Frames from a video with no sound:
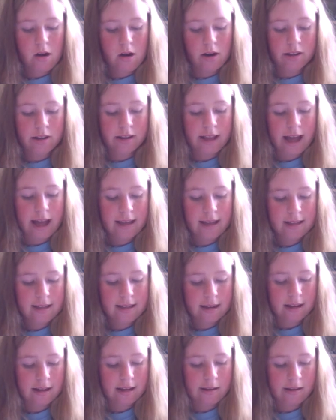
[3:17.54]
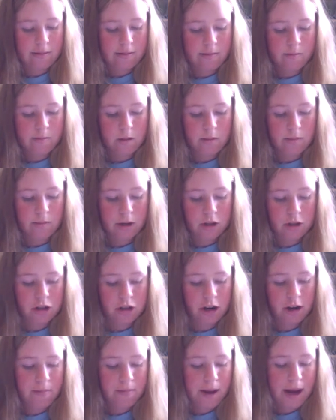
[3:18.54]
On the last night, with my
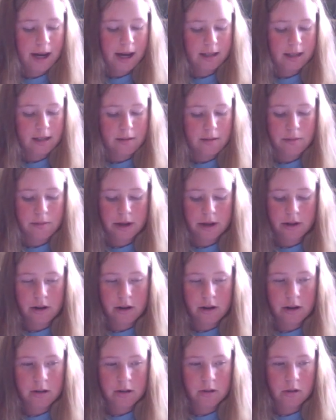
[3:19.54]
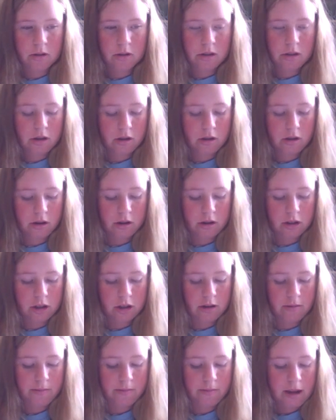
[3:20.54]
trunk packed and my car sold to the
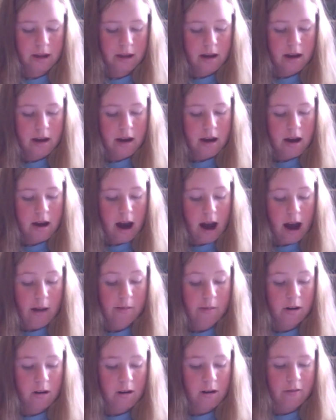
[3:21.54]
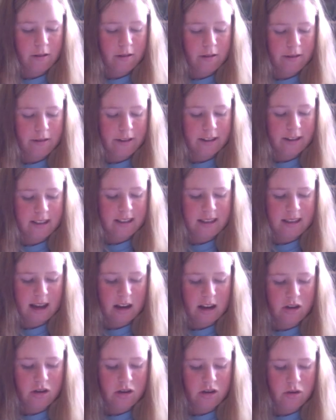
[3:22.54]
grocer, I went over and looked at that
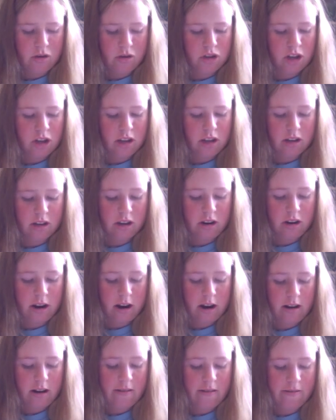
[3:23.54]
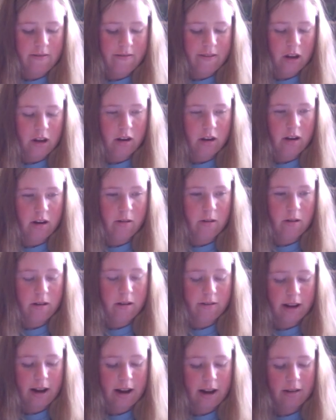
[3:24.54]
huge, incoherent failure
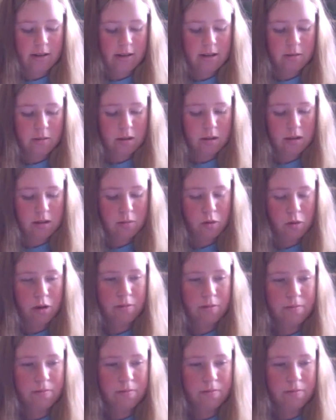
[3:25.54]
of a house once more.